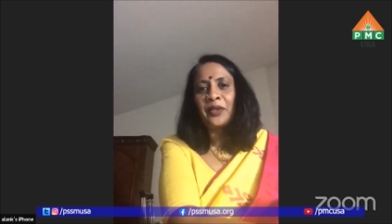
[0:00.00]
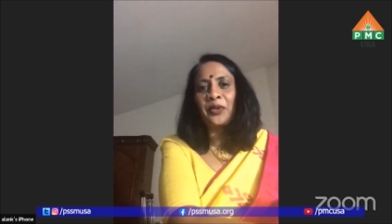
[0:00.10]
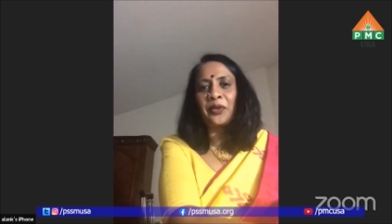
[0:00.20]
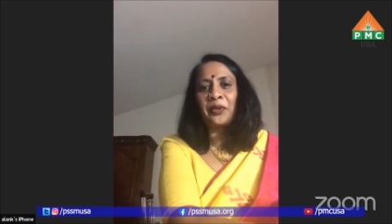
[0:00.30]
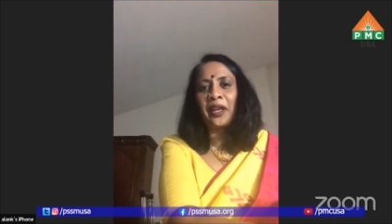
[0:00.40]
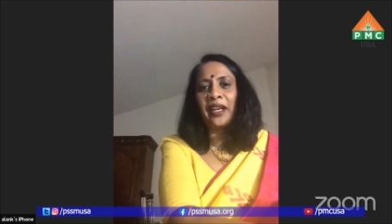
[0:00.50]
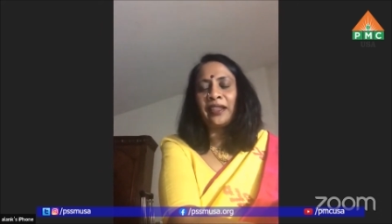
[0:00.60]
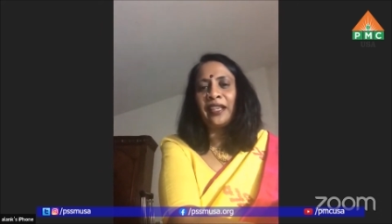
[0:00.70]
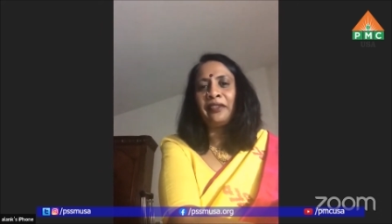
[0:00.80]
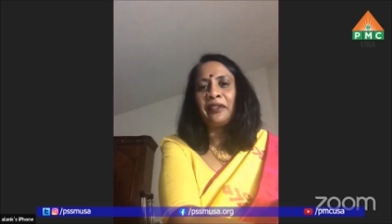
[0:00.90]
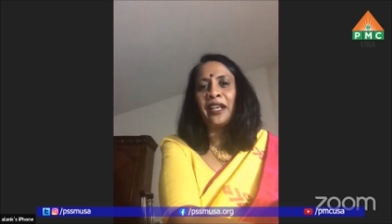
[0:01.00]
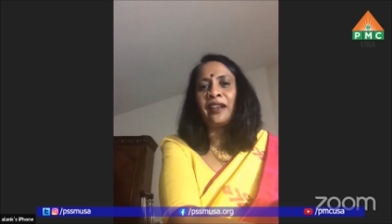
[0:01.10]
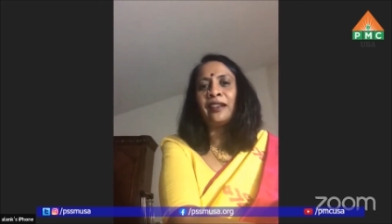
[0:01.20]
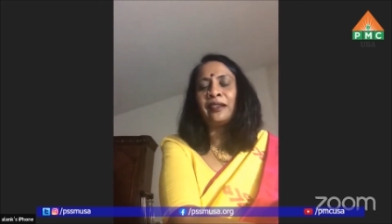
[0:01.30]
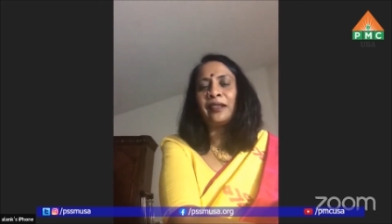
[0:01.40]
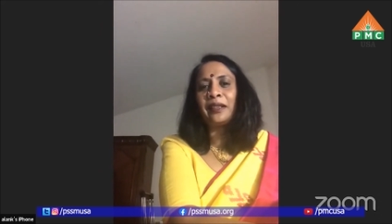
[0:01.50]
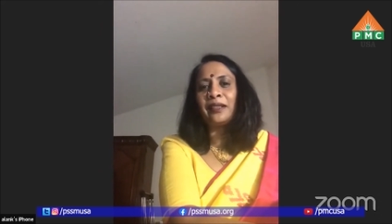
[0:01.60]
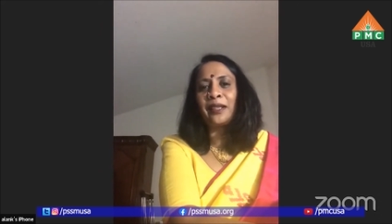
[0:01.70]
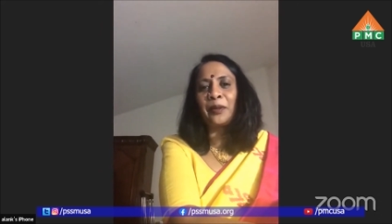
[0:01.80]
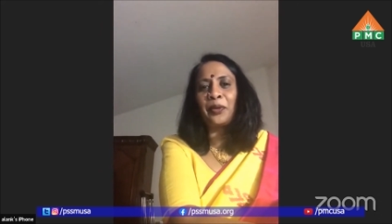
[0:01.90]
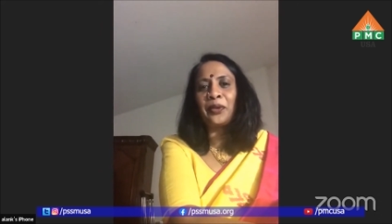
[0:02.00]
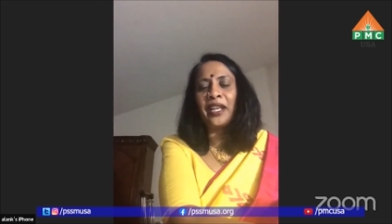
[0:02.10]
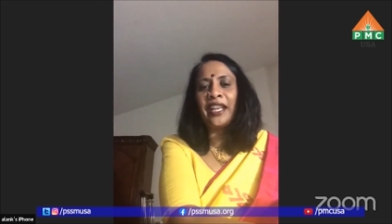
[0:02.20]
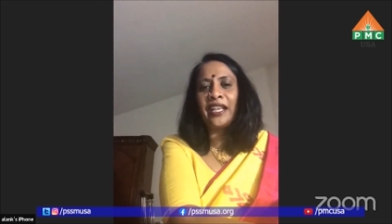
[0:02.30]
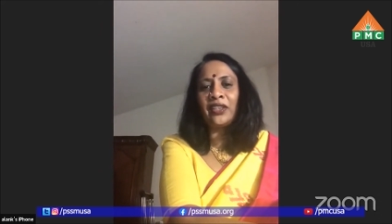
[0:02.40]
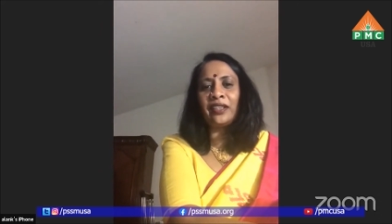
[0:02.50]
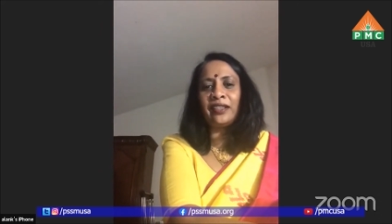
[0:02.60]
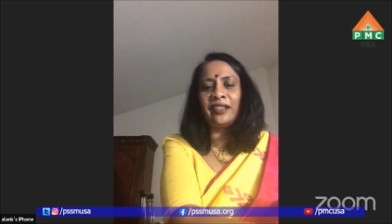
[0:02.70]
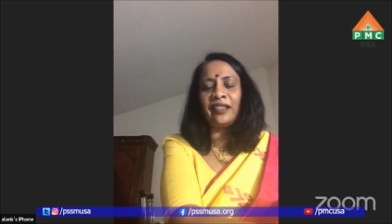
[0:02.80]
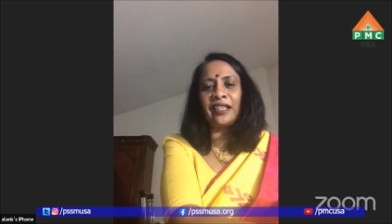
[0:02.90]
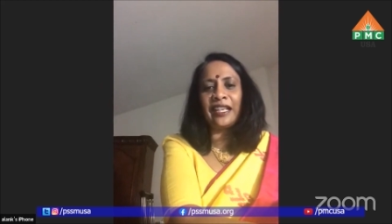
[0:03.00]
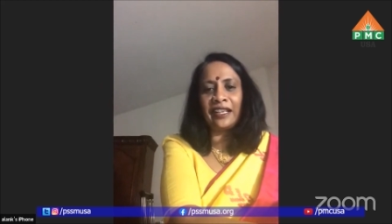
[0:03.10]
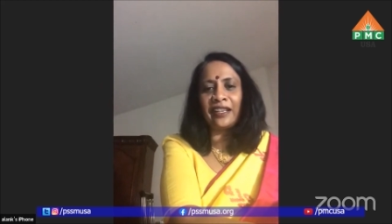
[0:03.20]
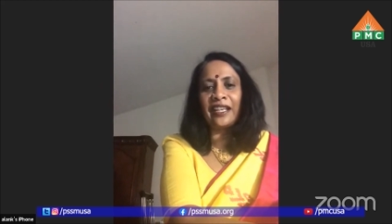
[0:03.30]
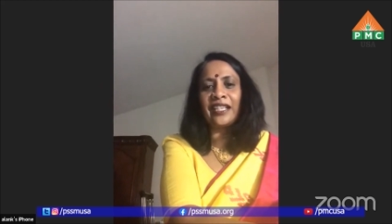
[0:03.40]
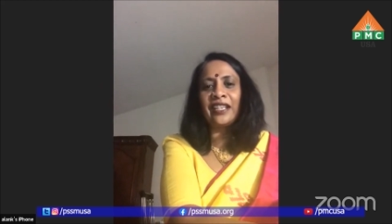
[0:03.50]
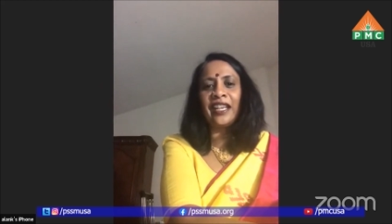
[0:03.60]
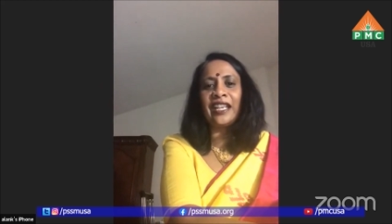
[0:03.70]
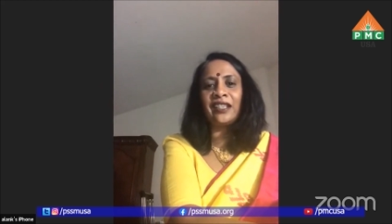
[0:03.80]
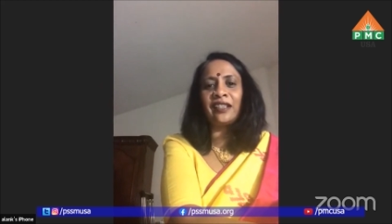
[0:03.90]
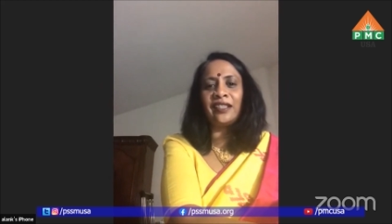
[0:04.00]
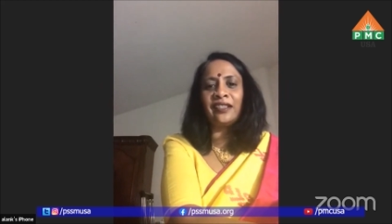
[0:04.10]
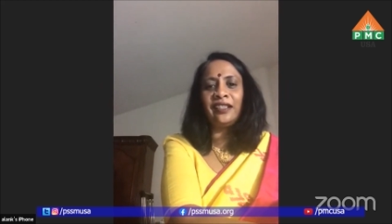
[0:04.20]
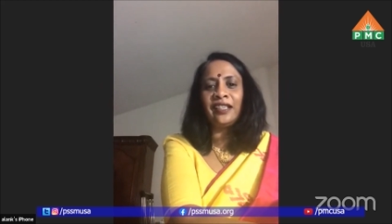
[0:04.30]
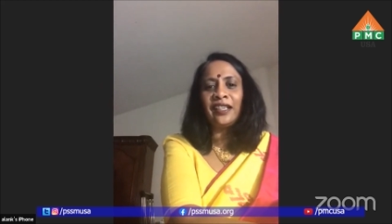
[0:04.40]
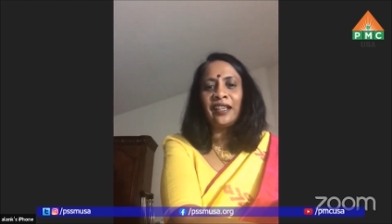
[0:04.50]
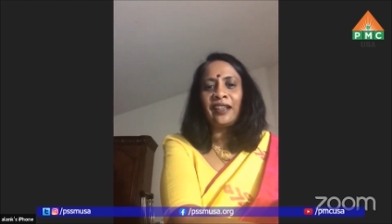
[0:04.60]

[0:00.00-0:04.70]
So I think we are supporting each other and encouraging each other.